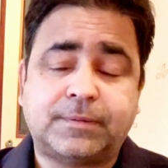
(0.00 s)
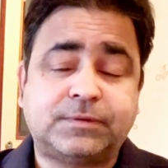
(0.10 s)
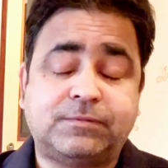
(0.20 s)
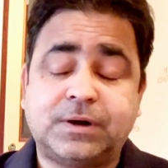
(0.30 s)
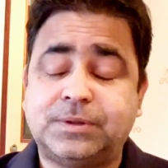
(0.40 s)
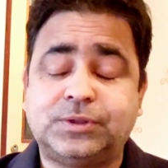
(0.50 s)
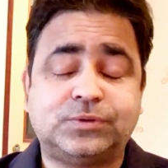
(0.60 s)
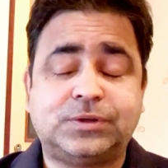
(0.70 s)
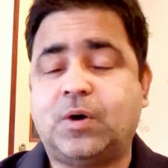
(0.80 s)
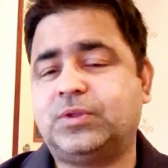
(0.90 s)
after 1 month you
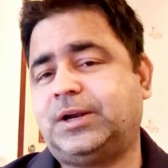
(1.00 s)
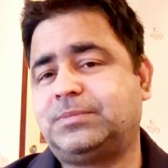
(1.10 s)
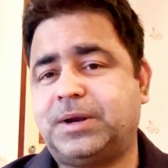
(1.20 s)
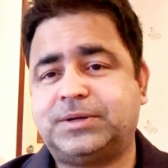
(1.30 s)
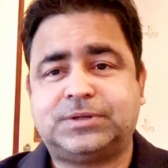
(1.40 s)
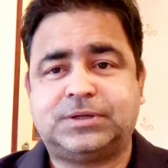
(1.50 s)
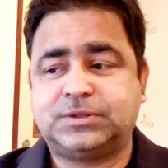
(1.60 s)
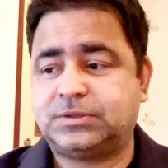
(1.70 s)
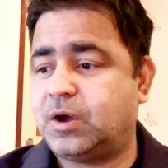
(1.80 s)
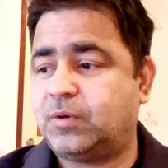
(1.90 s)
say, oh, that medicine
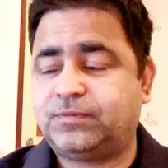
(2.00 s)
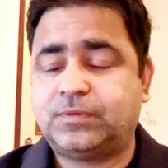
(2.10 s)
is now